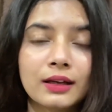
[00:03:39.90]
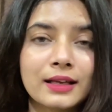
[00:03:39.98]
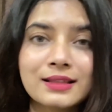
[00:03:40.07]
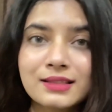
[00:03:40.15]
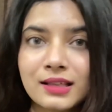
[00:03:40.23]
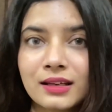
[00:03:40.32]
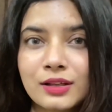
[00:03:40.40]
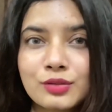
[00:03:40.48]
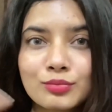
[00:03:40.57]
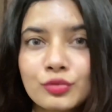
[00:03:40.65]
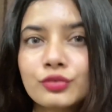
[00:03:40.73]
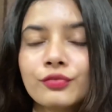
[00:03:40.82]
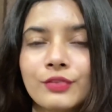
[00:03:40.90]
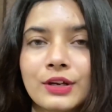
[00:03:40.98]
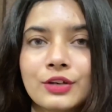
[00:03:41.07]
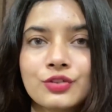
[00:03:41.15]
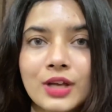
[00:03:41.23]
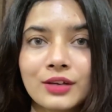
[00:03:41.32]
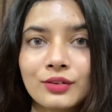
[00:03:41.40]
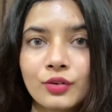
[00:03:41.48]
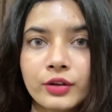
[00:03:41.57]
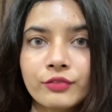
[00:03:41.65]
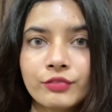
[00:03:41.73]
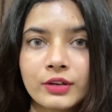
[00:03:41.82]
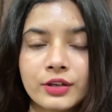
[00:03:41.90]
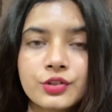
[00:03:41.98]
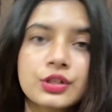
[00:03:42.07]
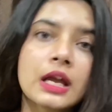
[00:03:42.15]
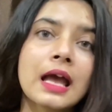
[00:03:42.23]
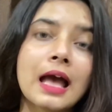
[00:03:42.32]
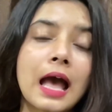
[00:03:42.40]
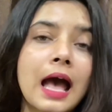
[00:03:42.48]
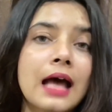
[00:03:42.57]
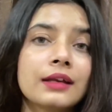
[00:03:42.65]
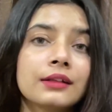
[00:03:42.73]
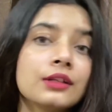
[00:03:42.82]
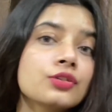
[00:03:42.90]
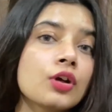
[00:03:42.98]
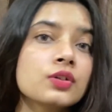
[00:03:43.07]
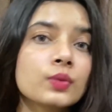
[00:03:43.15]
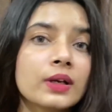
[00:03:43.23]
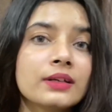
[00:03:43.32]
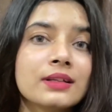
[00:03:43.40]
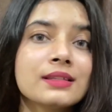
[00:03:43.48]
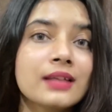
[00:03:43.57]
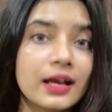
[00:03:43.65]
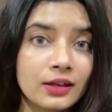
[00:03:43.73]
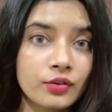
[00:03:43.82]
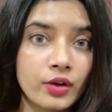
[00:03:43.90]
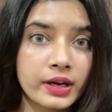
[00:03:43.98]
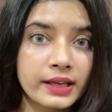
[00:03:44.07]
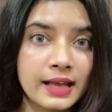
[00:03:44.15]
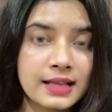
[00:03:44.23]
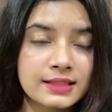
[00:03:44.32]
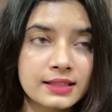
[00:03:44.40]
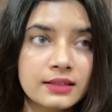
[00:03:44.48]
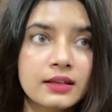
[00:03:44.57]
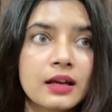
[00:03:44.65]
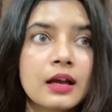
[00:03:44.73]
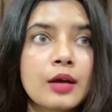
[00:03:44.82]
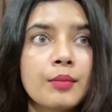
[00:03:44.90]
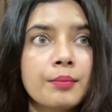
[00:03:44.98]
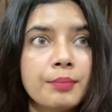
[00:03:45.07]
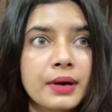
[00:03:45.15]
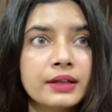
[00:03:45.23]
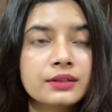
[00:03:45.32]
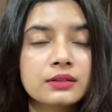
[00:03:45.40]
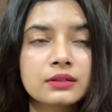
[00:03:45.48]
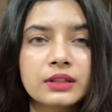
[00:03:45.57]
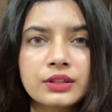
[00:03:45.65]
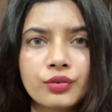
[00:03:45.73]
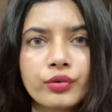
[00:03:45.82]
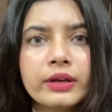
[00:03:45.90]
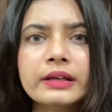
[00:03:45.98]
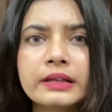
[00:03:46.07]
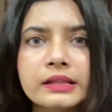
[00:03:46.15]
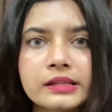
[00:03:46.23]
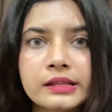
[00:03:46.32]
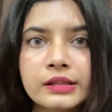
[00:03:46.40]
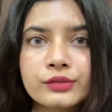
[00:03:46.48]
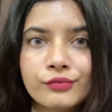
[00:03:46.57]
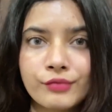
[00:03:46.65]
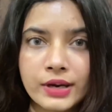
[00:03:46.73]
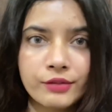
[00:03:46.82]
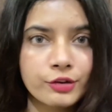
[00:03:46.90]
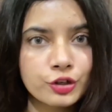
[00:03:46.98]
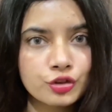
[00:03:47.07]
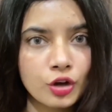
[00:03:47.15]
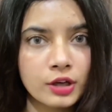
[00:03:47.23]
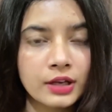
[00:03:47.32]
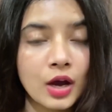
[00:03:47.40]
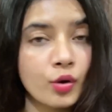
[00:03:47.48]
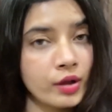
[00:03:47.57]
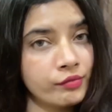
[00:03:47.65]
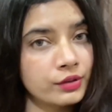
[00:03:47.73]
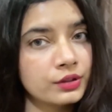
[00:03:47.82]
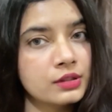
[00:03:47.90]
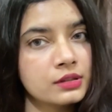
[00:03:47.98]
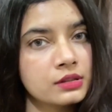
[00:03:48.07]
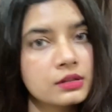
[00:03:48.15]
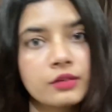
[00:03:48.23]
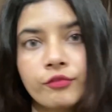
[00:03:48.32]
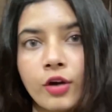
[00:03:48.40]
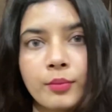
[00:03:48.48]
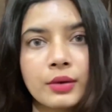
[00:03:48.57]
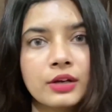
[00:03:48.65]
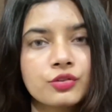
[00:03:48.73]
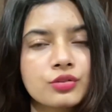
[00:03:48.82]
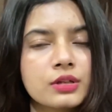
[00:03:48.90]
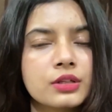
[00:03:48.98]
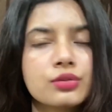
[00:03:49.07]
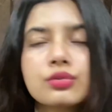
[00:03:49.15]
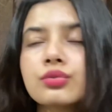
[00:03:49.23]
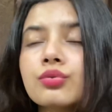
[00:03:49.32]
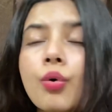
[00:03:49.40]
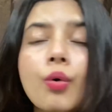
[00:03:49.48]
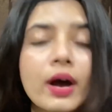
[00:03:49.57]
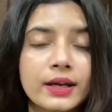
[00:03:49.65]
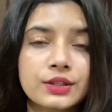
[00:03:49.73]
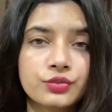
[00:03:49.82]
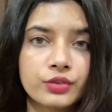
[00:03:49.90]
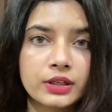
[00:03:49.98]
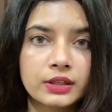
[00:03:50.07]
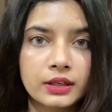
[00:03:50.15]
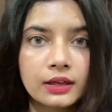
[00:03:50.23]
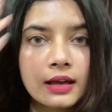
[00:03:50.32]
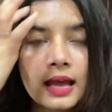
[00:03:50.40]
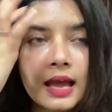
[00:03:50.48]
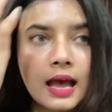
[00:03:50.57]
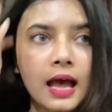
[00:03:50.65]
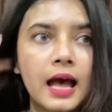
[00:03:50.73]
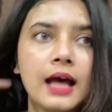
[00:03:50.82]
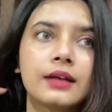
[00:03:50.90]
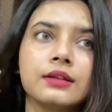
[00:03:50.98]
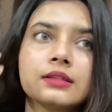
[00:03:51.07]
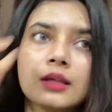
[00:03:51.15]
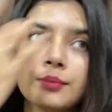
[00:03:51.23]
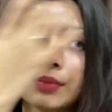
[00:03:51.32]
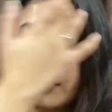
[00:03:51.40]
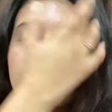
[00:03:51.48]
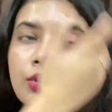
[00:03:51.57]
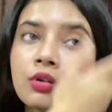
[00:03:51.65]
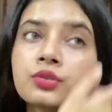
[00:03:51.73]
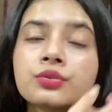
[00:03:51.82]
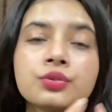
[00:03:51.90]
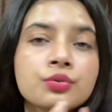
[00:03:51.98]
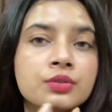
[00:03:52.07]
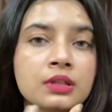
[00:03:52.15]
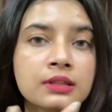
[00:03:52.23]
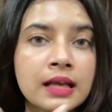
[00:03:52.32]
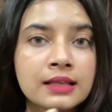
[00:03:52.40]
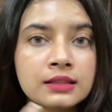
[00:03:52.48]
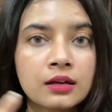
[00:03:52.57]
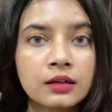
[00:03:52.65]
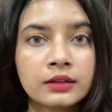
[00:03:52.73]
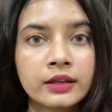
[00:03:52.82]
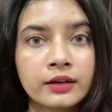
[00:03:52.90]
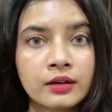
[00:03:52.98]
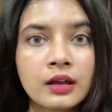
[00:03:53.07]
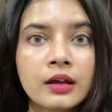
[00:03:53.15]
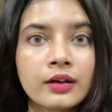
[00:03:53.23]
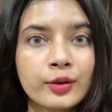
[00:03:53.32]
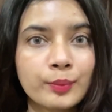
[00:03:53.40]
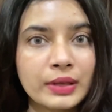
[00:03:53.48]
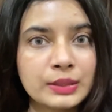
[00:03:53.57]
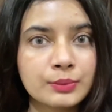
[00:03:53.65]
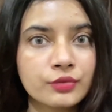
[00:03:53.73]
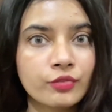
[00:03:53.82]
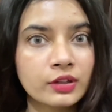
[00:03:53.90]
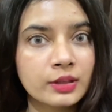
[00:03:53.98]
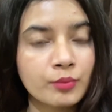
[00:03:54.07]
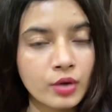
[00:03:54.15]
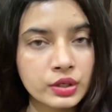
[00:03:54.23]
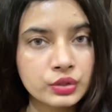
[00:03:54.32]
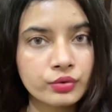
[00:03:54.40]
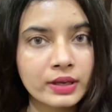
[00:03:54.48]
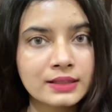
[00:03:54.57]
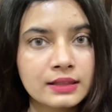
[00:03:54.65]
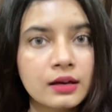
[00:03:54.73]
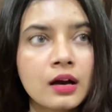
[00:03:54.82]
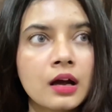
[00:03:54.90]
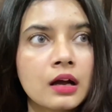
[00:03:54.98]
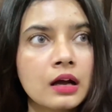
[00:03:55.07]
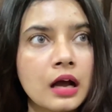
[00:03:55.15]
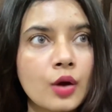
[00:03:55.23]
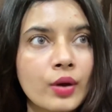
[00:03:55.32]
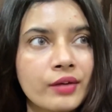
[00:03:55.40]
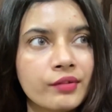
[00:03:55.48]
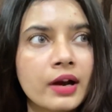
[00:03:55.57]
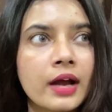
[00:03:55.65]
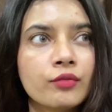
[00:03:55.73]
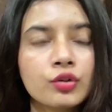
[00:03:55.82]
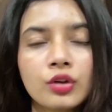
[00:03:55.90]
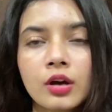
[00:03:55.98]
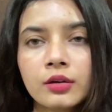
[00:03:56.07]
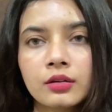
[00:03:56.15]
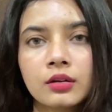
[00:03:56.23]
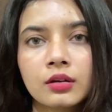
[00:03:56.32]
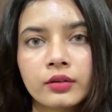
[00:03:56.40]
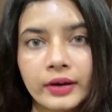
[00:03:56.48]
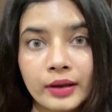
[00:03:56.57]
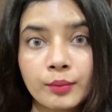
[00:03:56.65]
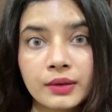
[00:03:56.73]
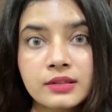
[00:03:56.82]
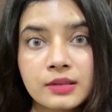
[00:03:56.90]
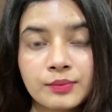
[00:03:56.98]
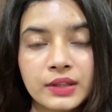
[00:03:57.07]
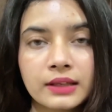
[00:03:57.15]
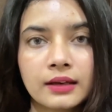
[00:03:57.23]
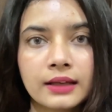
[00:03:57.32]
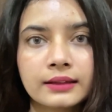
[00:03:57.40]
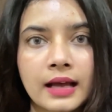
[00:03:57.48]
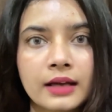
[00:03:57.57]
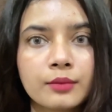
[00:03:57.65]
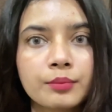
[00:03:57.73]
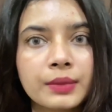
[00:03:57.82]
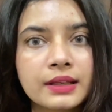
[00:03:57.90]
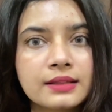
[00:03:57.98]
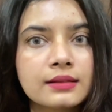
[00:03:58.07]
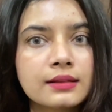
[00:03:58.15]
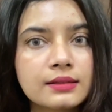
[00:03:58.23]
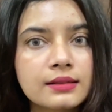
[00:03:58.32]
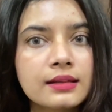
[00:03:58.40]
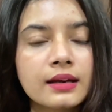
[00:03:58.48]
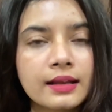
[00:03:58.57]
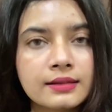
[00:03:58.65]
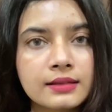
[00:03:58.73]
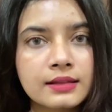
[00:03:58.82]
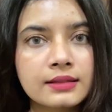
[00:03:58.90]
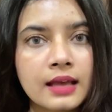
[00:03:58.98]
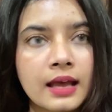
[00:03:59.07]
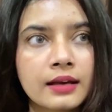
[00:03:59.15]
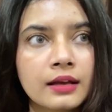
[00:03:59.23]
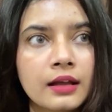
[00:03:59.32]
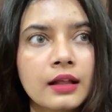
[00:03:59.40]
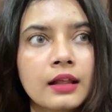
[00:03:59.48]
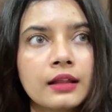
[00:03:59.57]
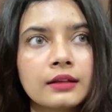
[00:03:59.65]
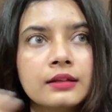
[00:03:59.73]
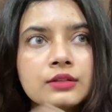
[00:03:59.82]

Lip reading: skin a smooth finish and glowing finish. And this also contains hyaluronic acid, but the ingredient list is very short. However, this formulation is so hydrating, and some people also use this as their replacement for their moisturizer. However, I would not recommend something like that, because this is an essence and this